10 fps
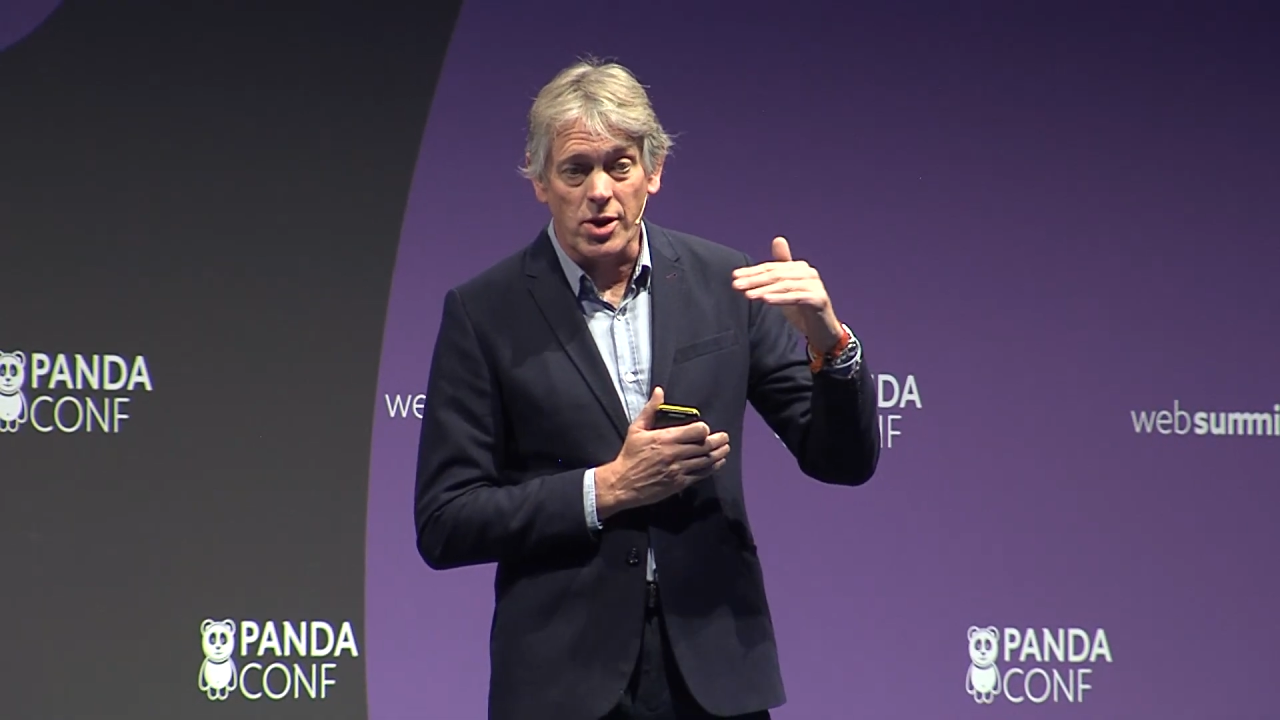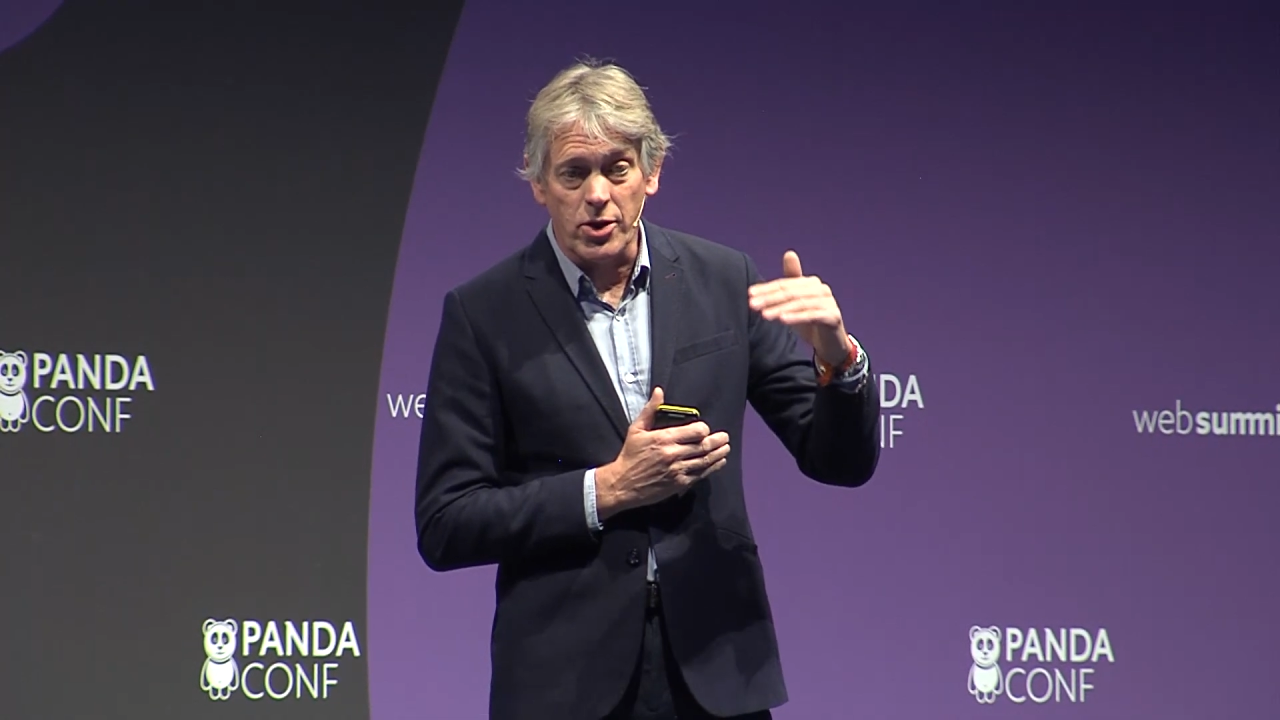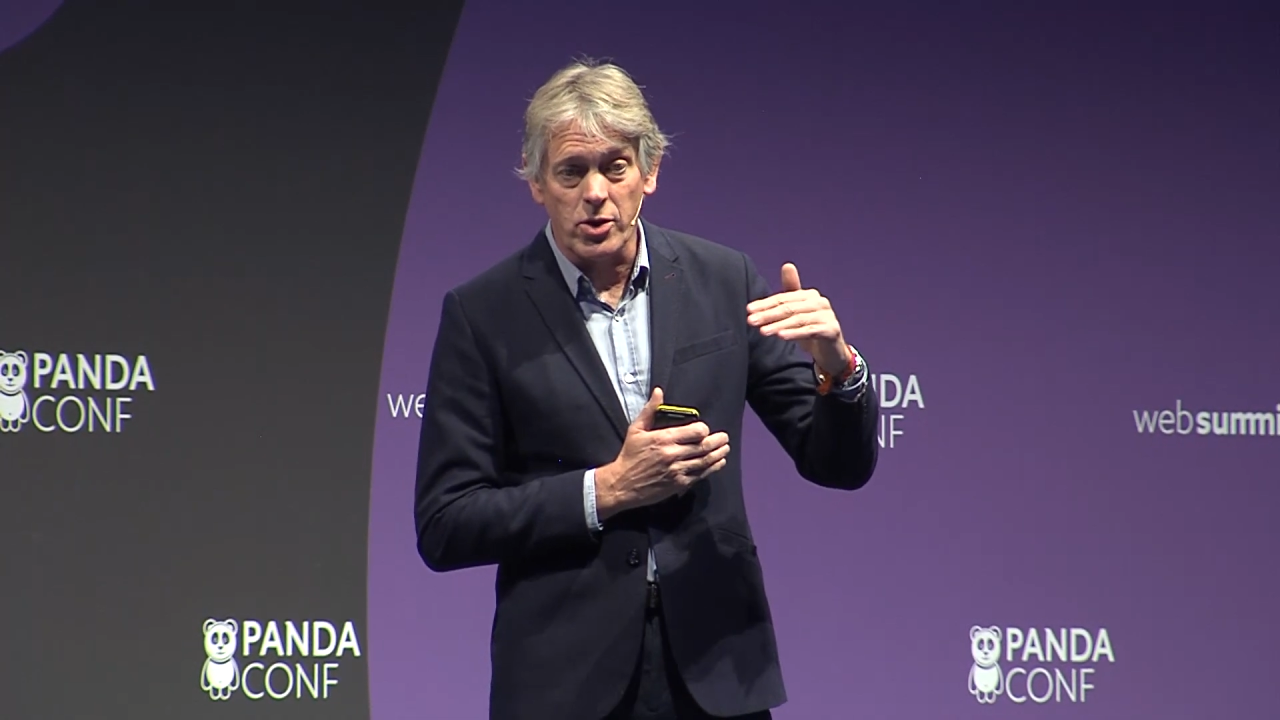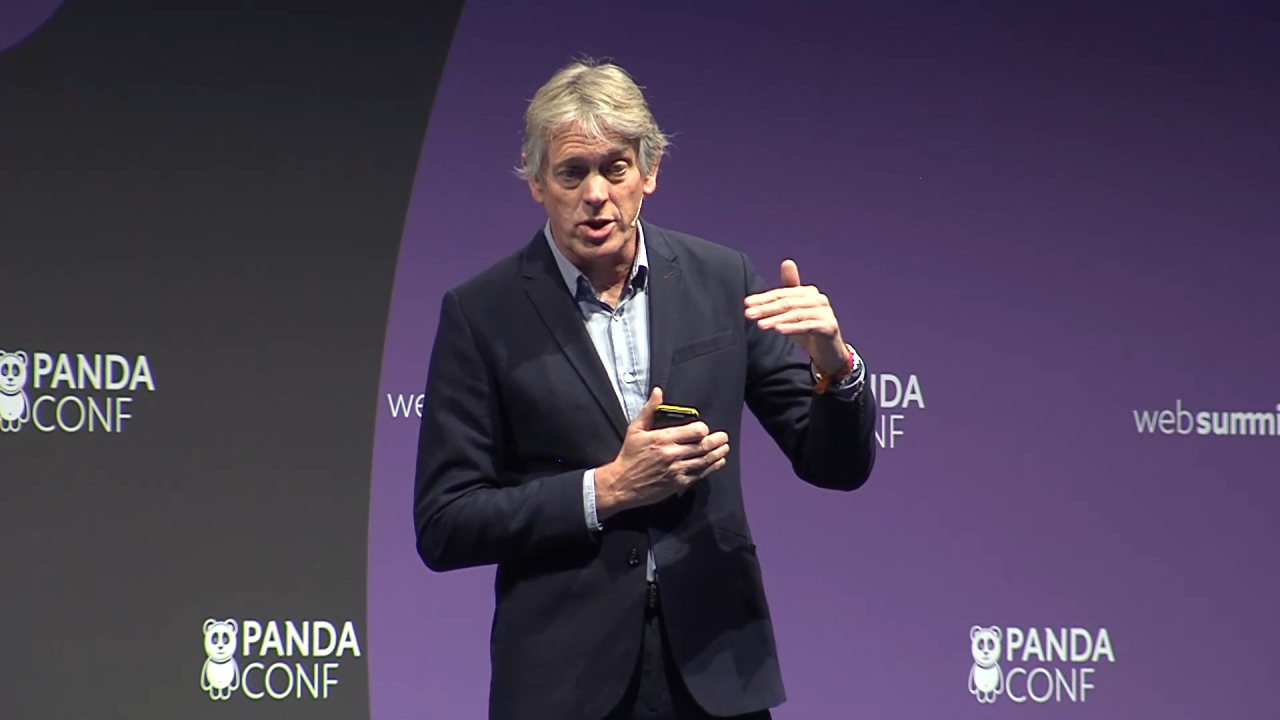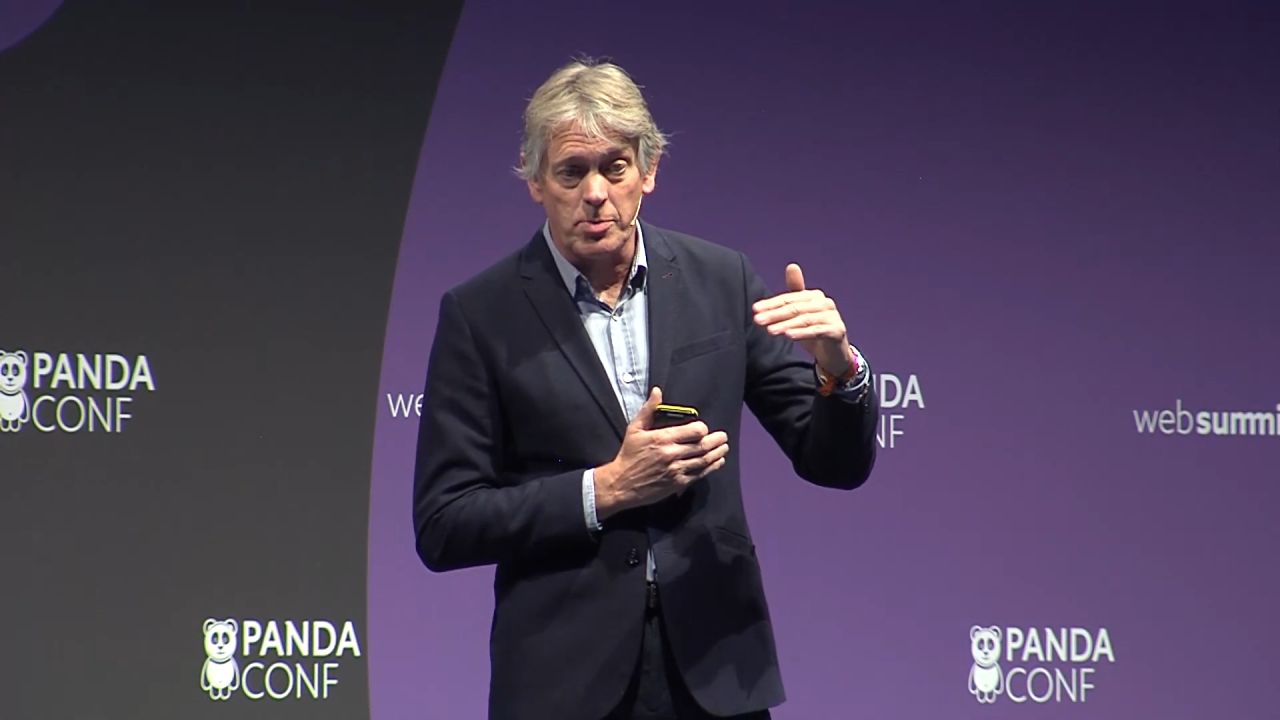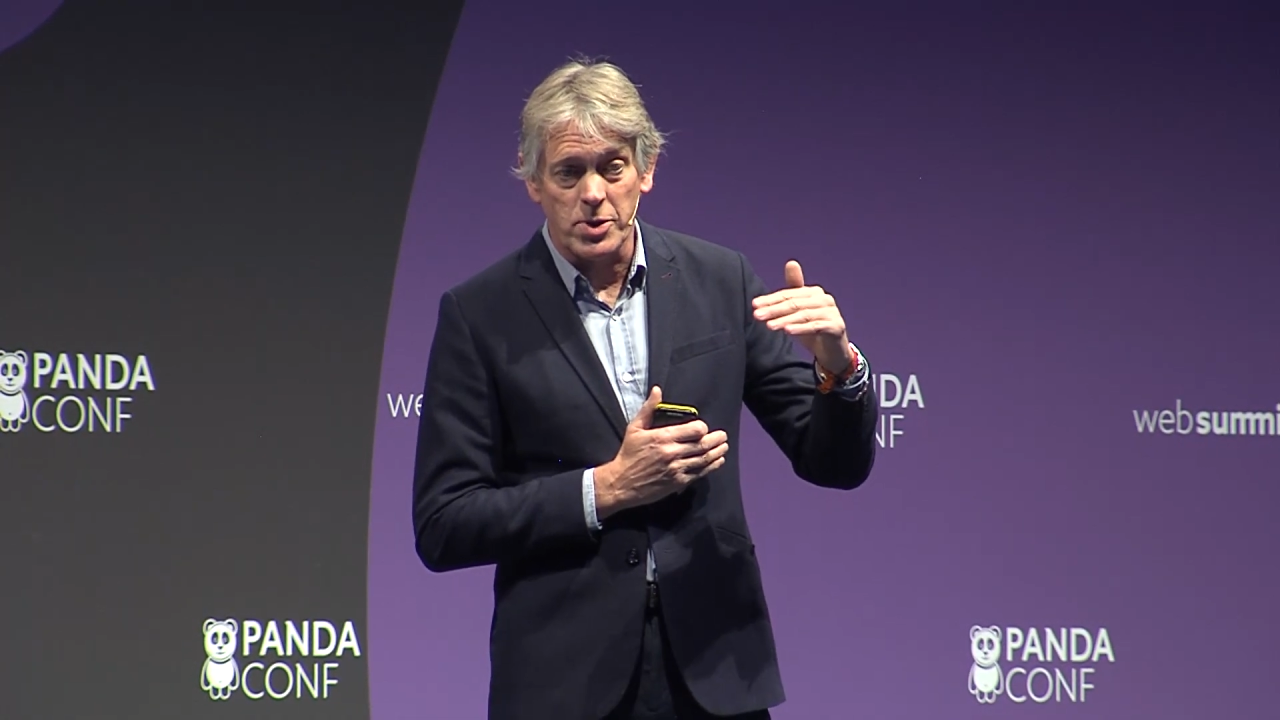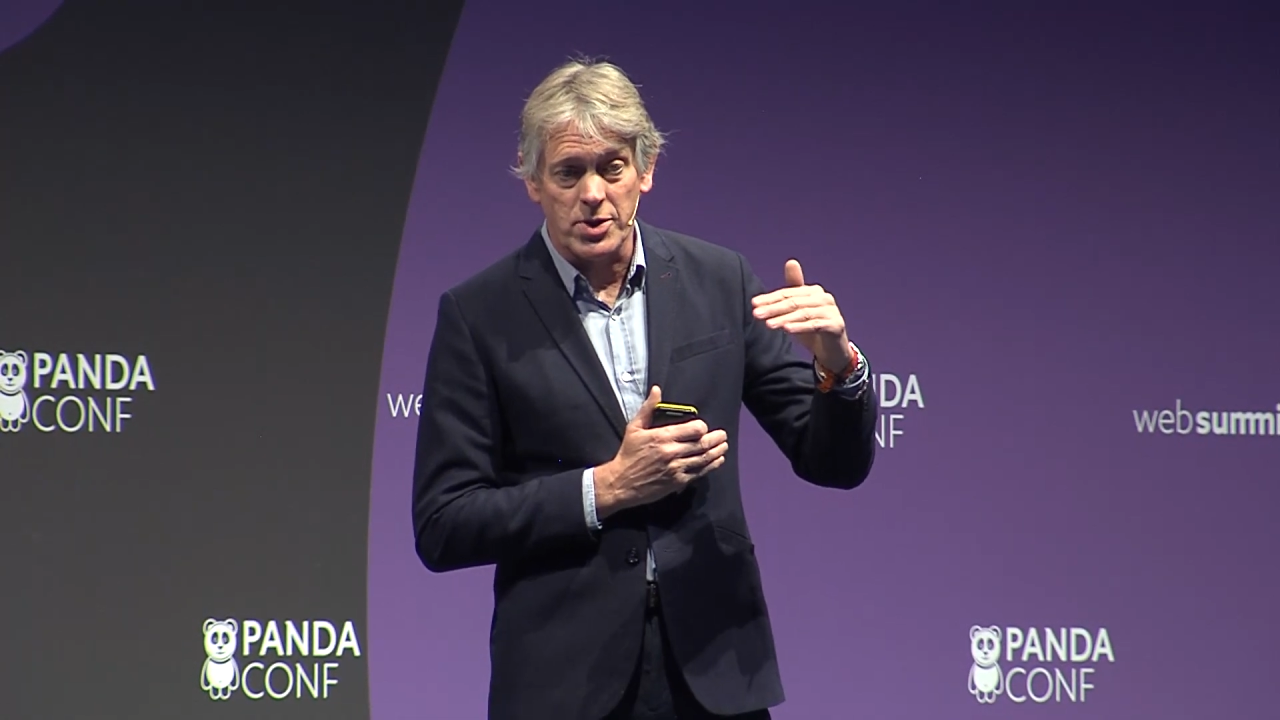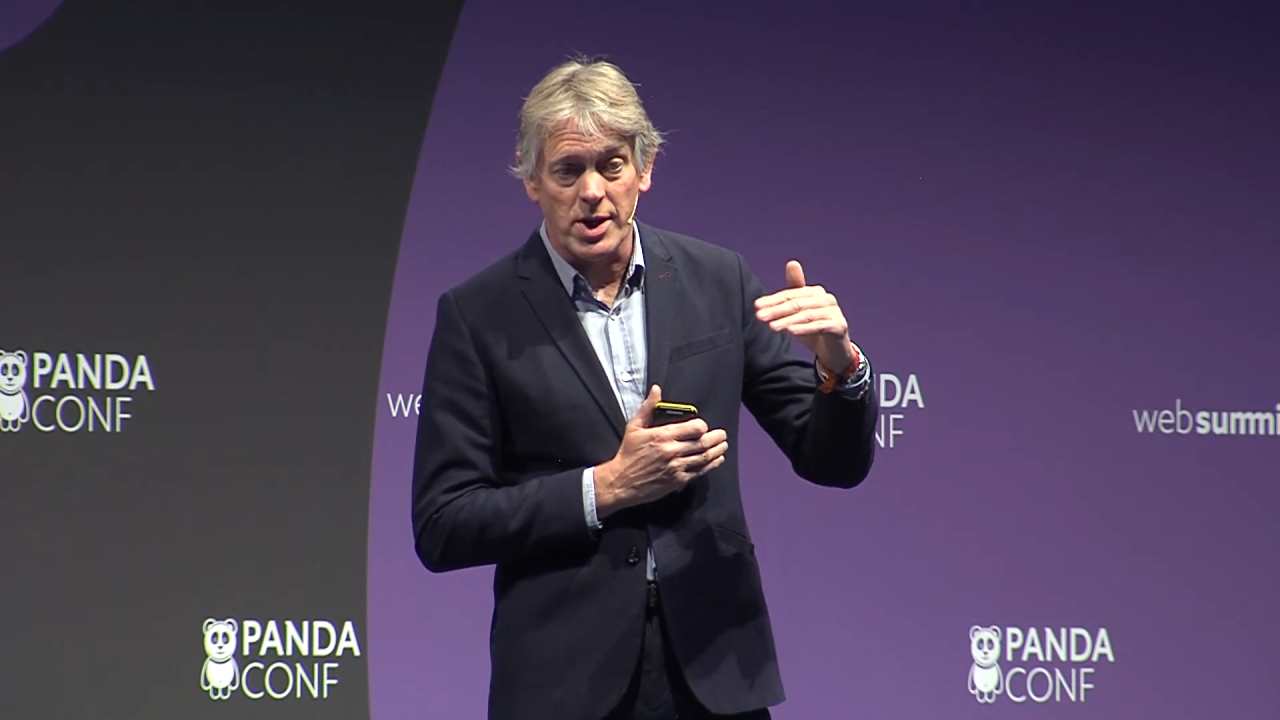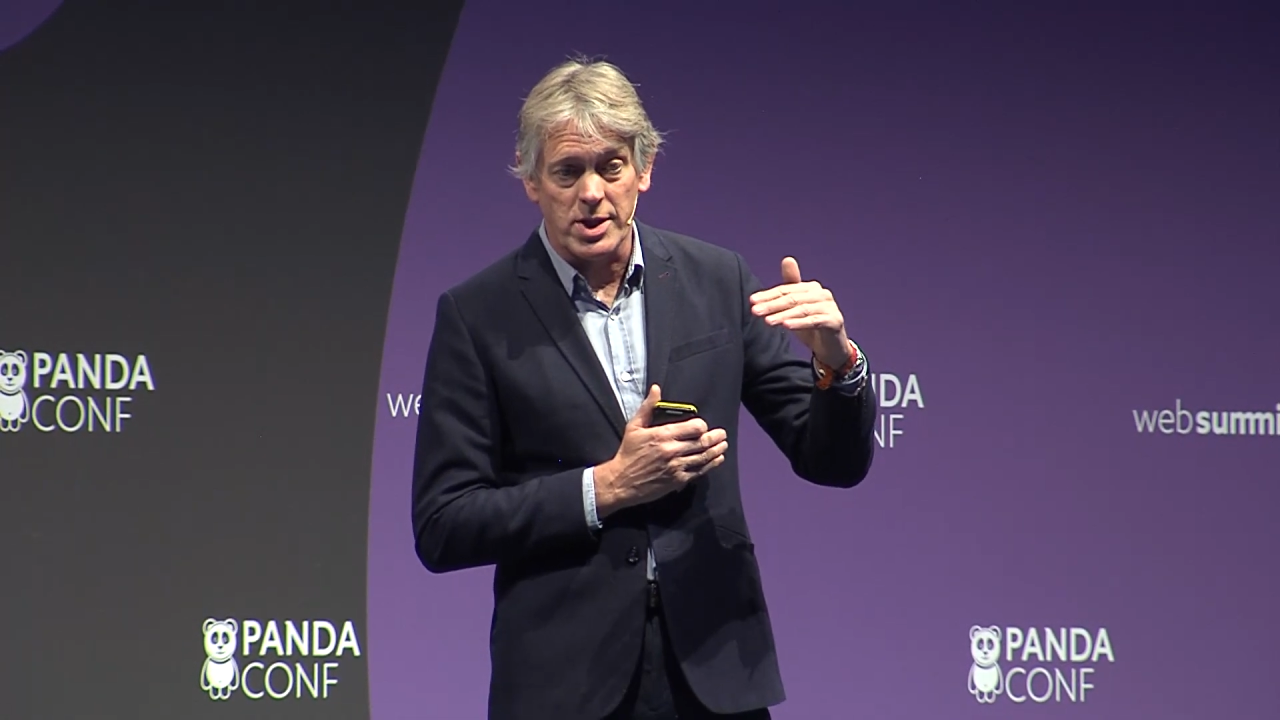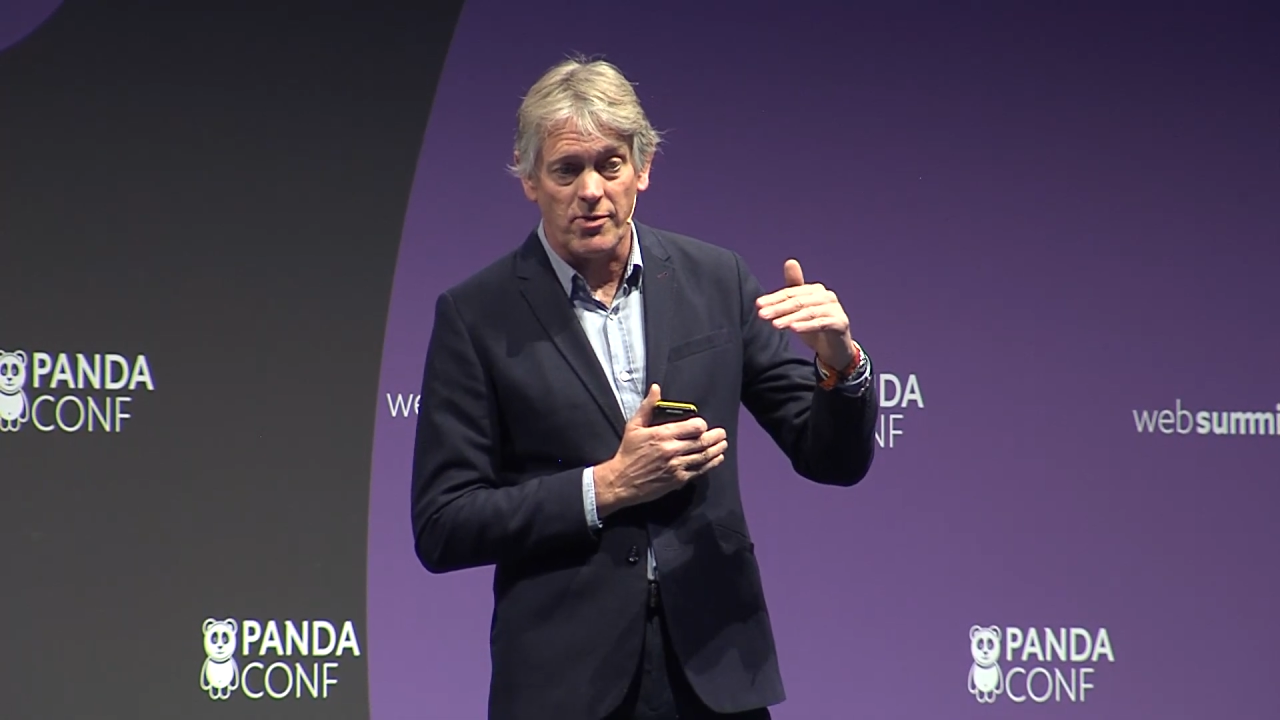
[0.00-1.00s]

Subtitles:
30%